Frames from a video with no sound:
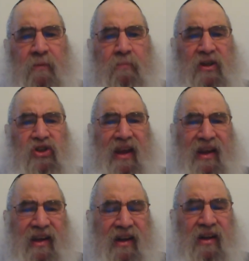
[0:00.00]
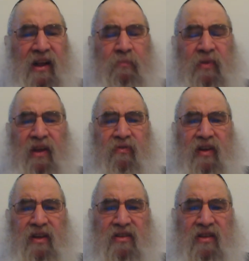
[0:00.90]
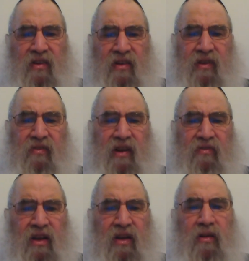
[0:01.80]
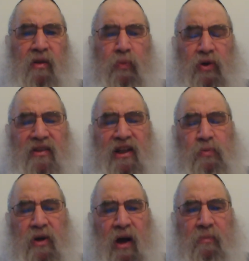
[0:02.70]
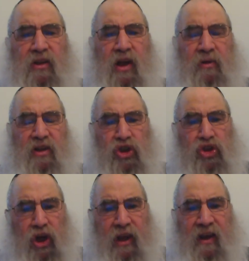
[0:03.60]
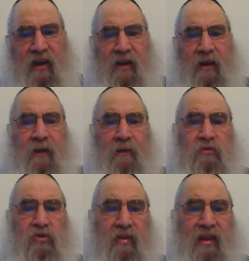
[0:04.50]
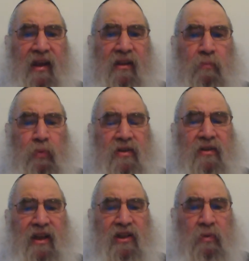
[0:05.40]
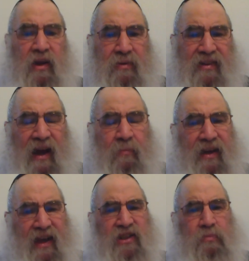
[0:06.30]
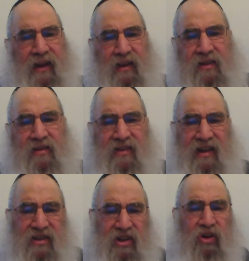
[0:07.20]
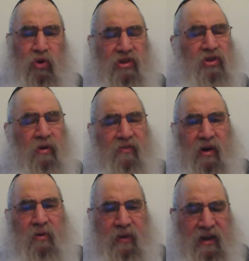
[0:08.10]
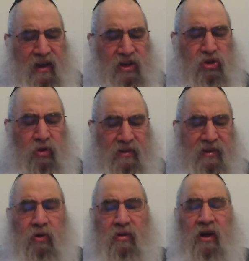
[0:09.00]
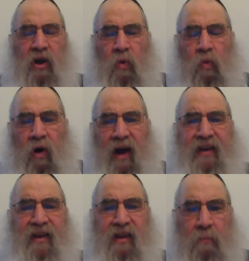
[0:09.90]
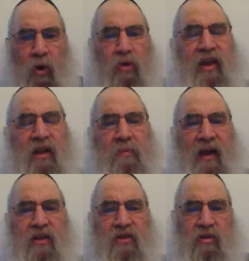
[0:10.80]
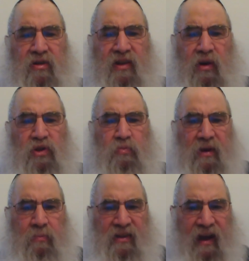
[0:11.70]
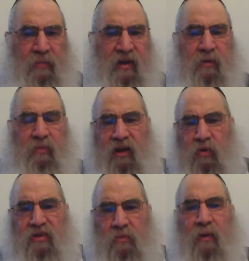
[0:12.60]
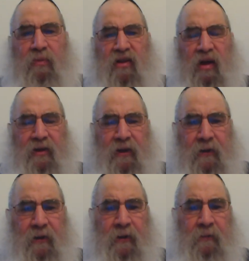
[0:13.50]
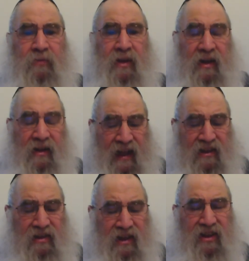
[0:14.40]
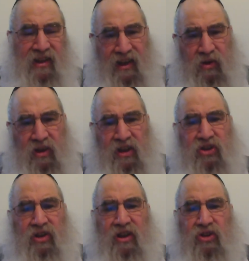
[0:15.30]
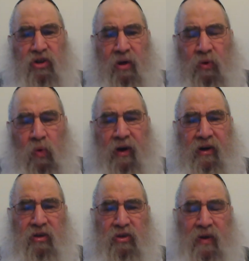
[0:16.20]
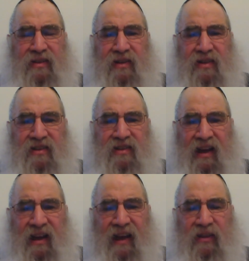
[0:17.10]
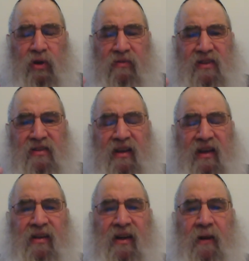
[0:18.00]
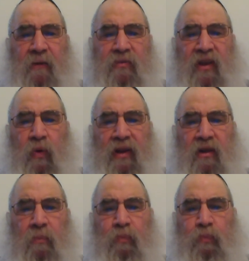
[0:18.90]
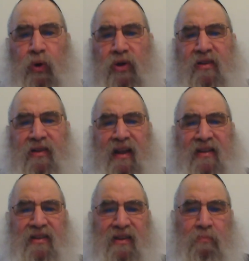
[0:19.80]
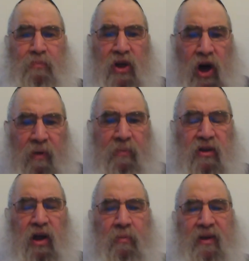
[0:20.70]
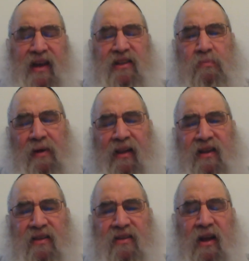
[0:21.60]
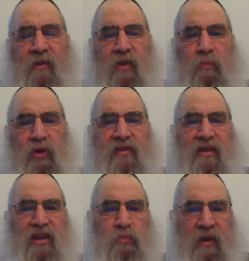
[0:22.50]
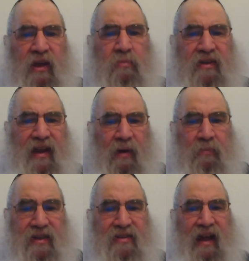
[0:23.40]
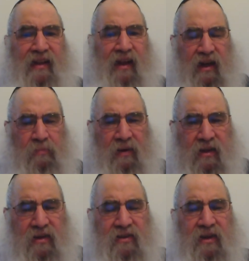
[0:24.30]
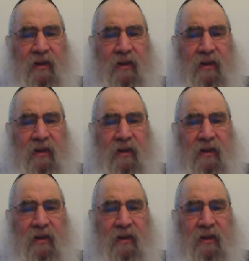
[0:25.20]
Mashenkin, if the person that's becoming Tame is a Shegik, so then the person that's being Metami gets Malkus. That's also a very big issue, a Dion. Why can't they both get Malkus? Whereas he was being Metami him and he was coming Tame. That's issue number one. Is what's this gather of this din that when the person that's becoming Tami gets Malkus, the person that's being Metami is not getting Malkus.